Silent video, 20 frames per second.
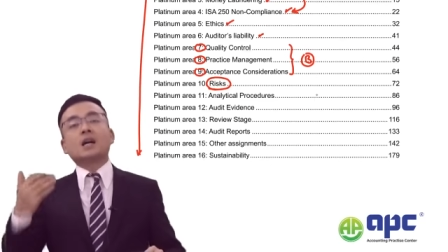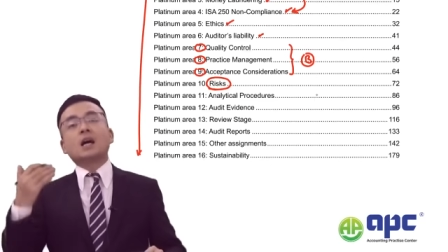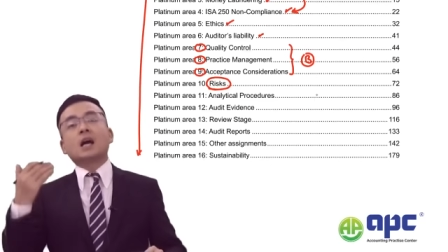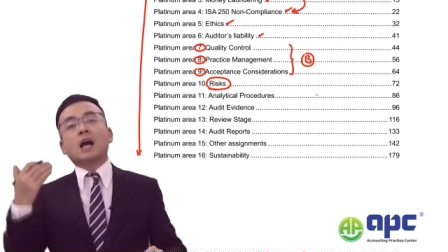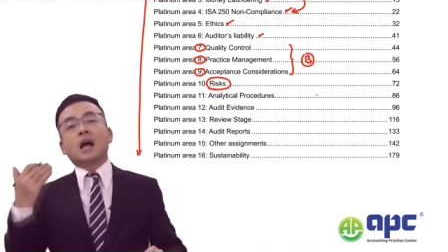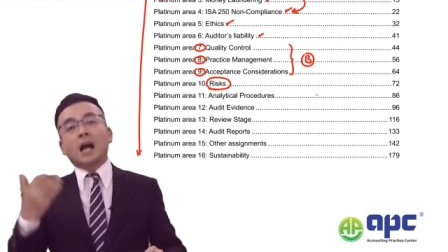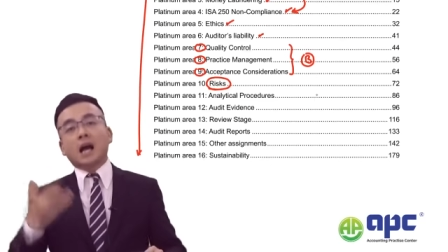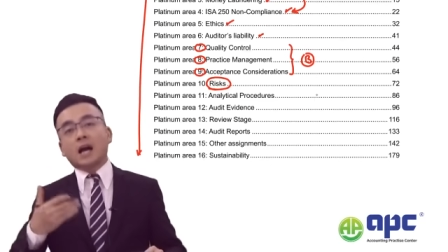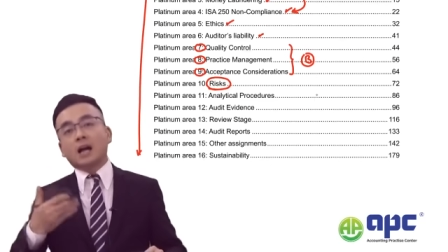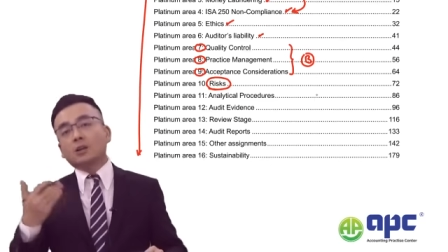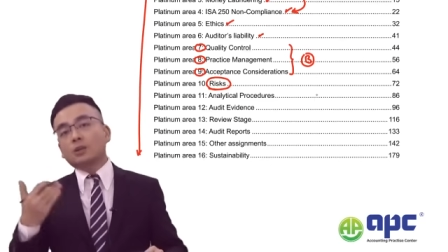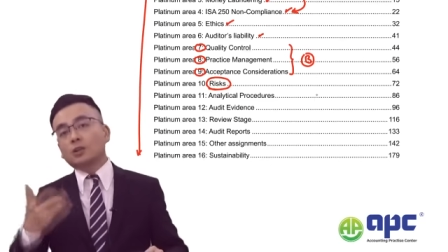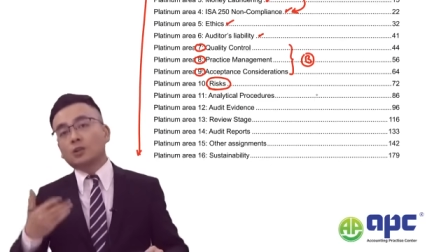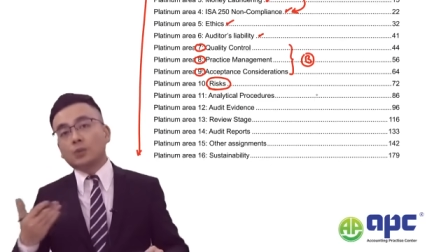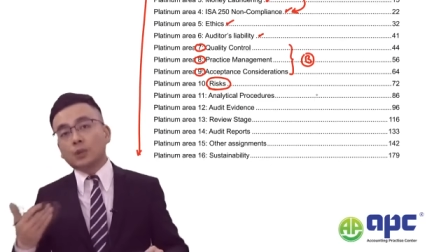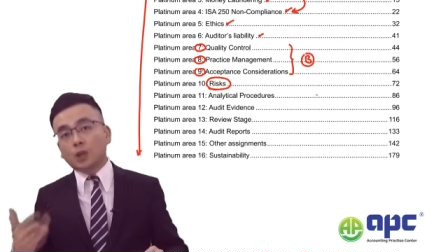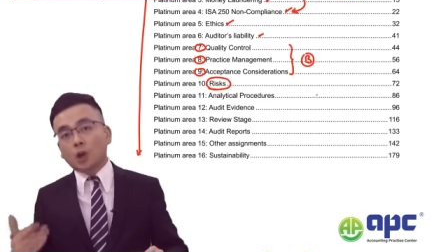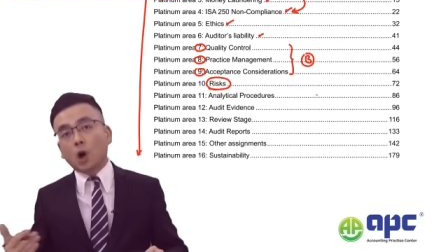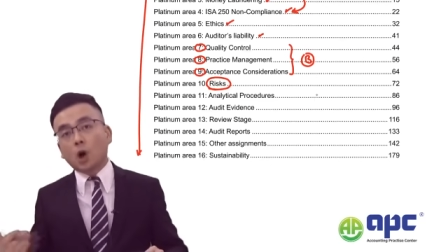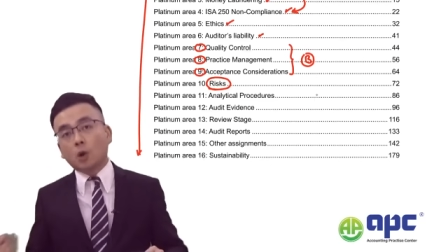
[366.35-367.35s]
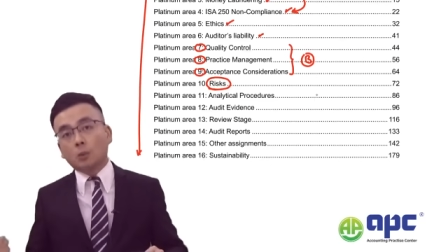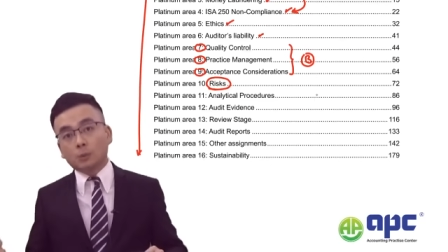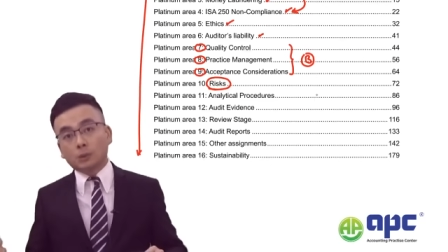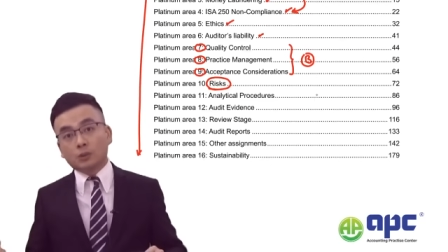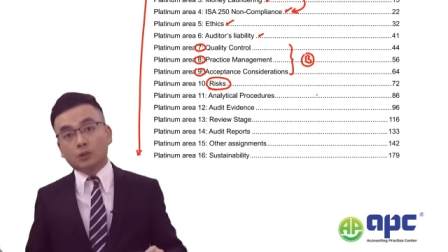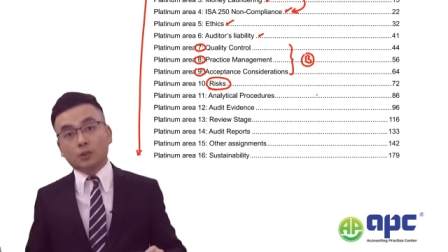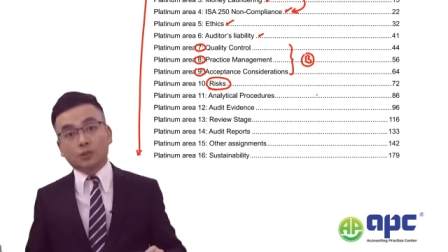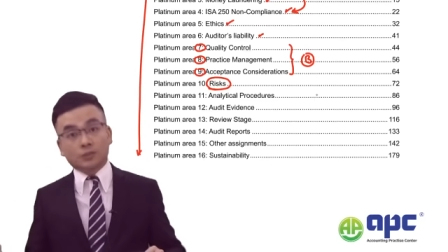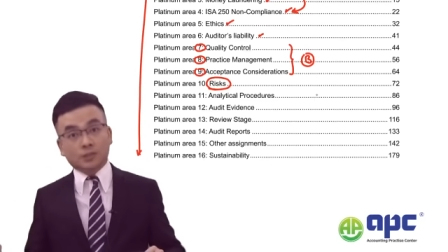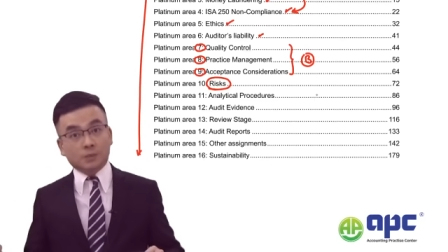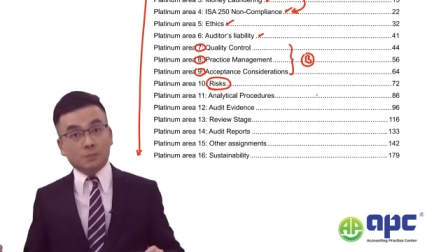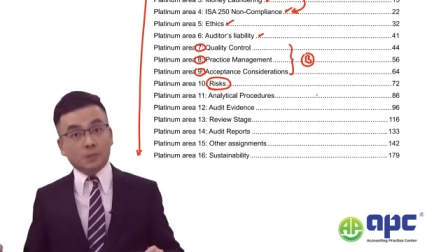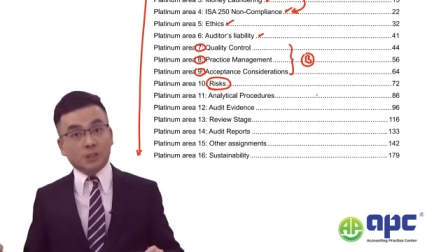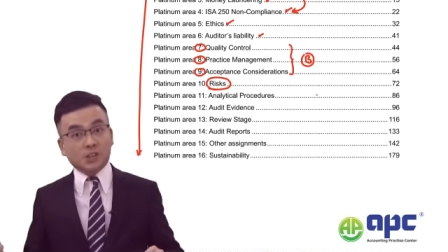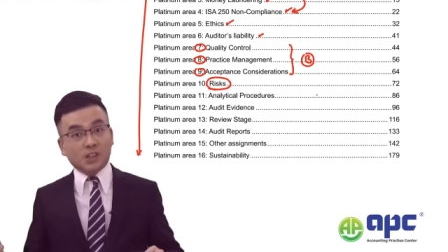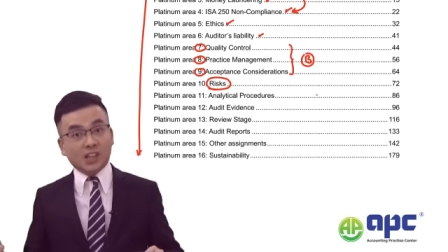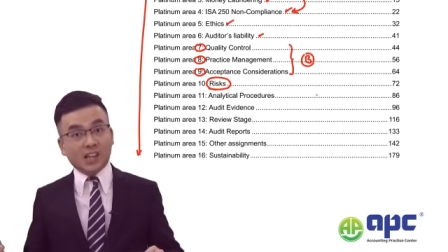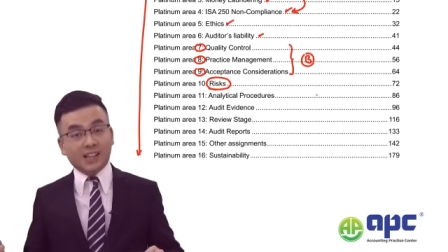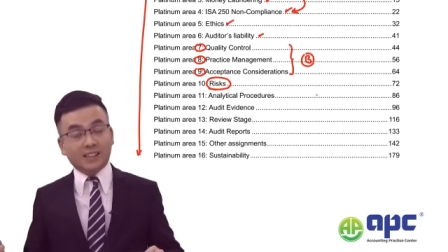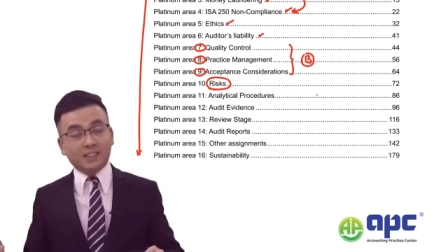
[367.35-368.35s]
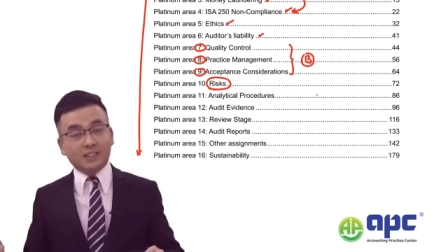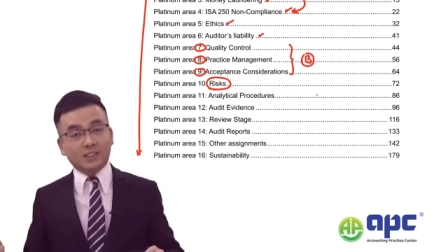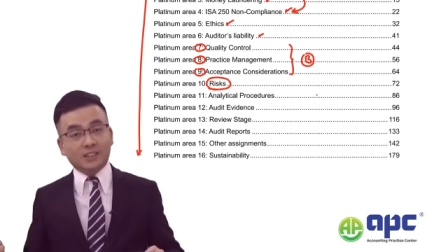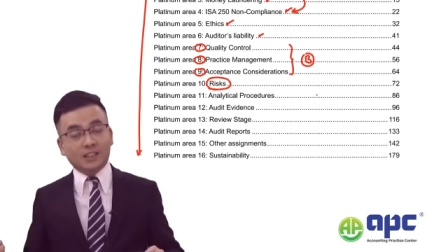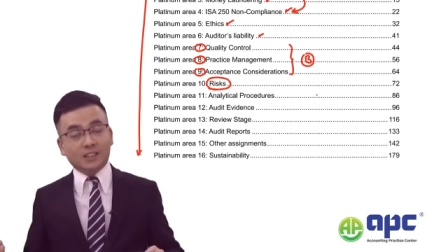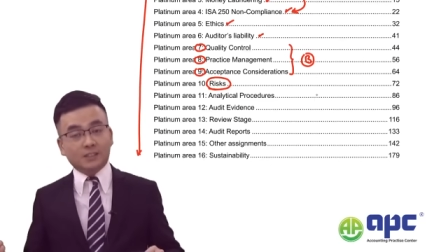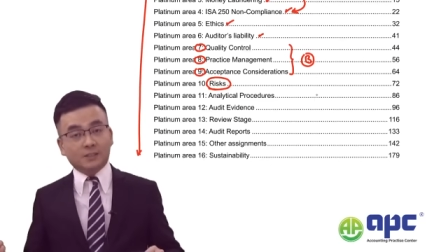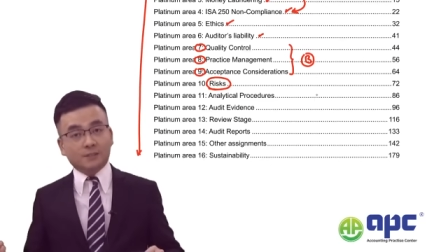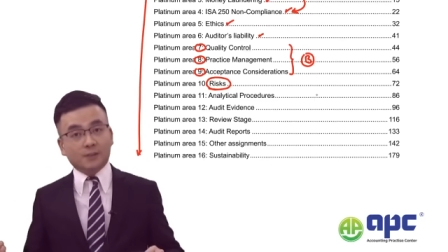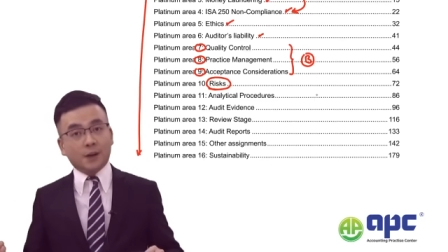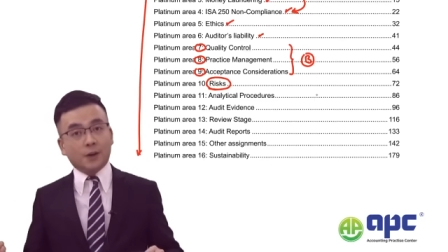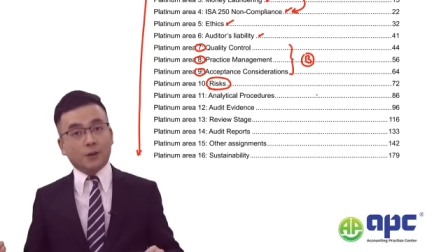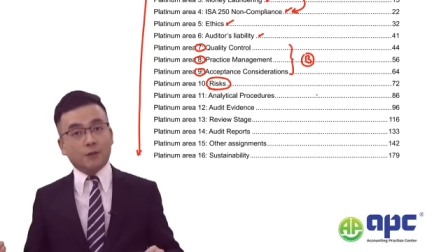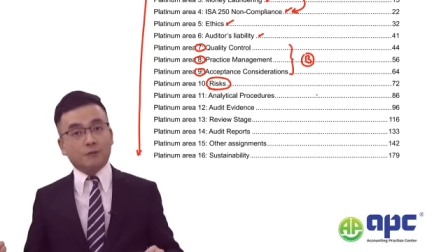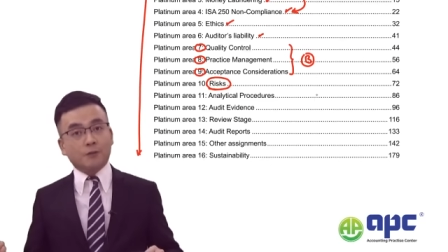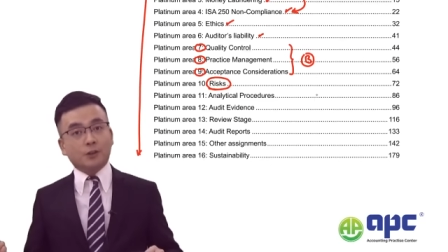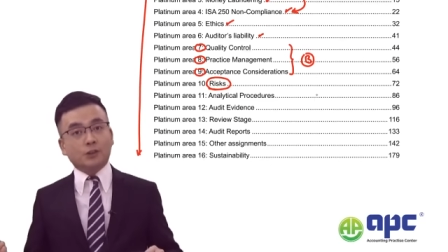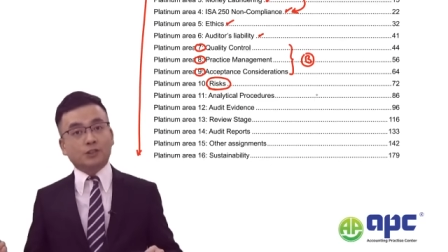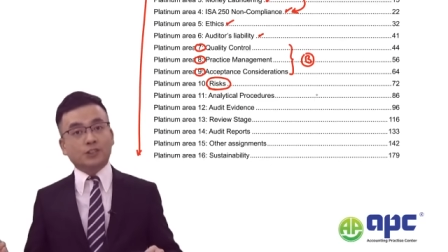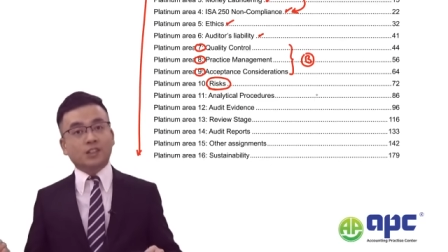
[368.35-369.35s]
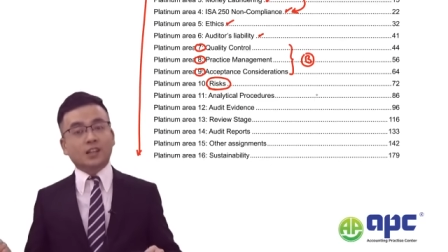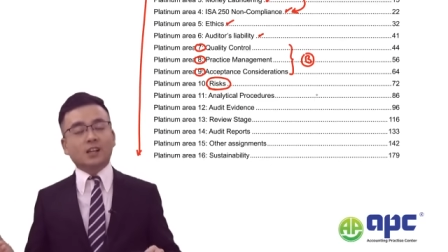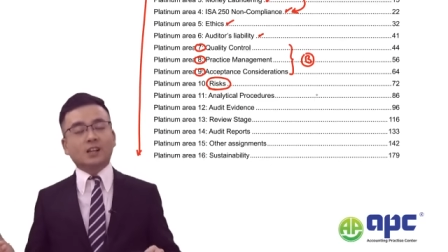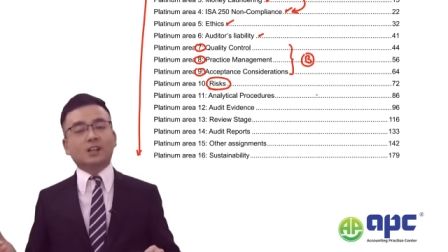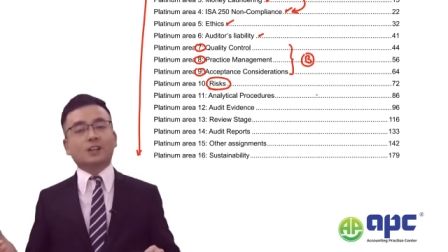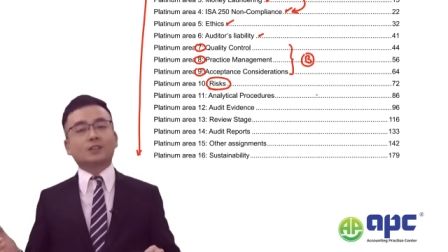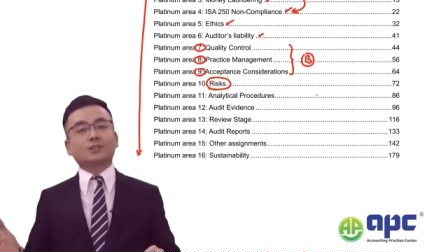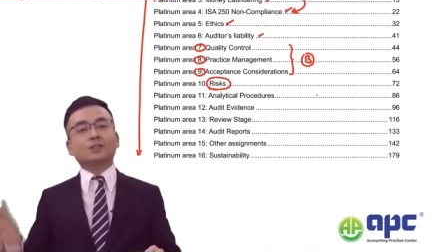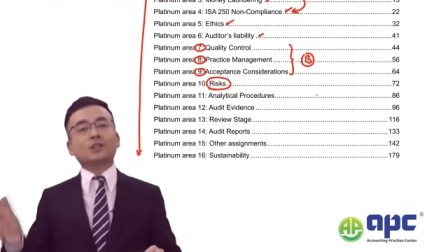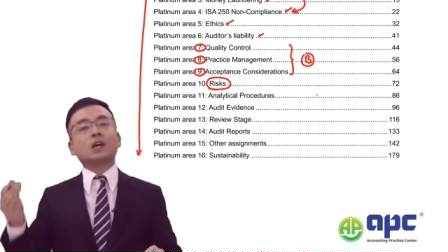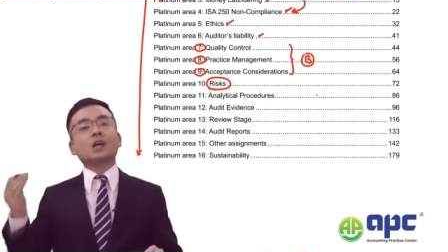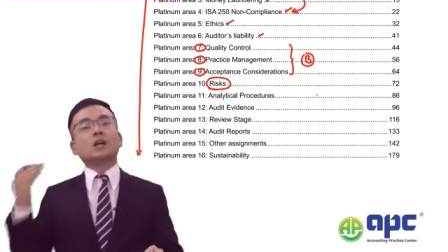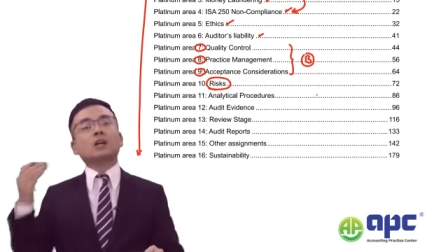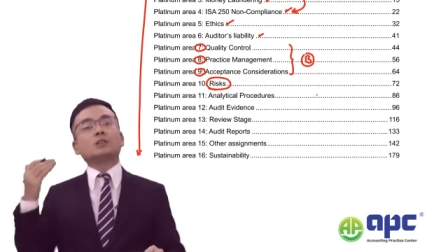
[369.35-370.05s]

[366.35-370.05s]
how do we comment on the materiality at the very first start